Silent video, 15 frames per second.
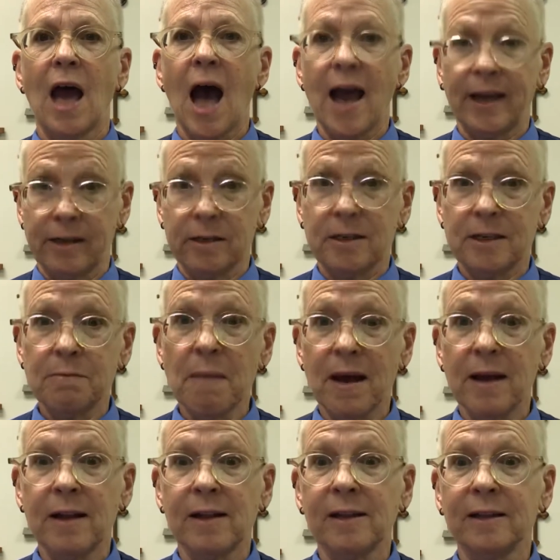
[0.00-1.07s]
I could
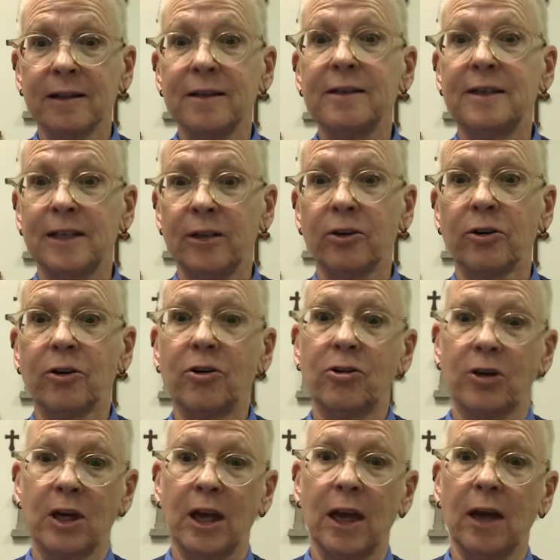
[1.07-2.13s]
smell dinner
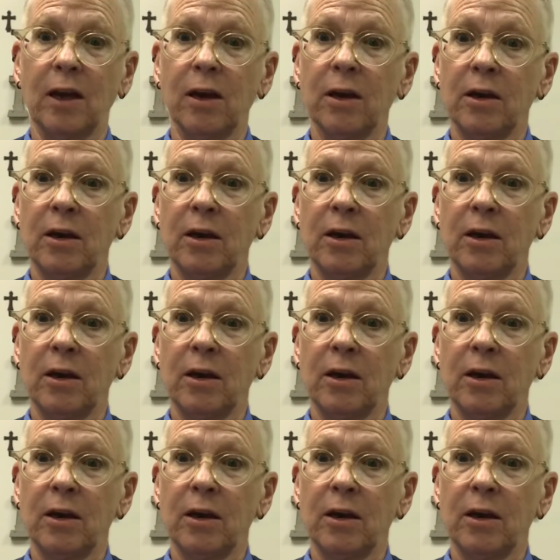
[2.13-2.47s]
cooking,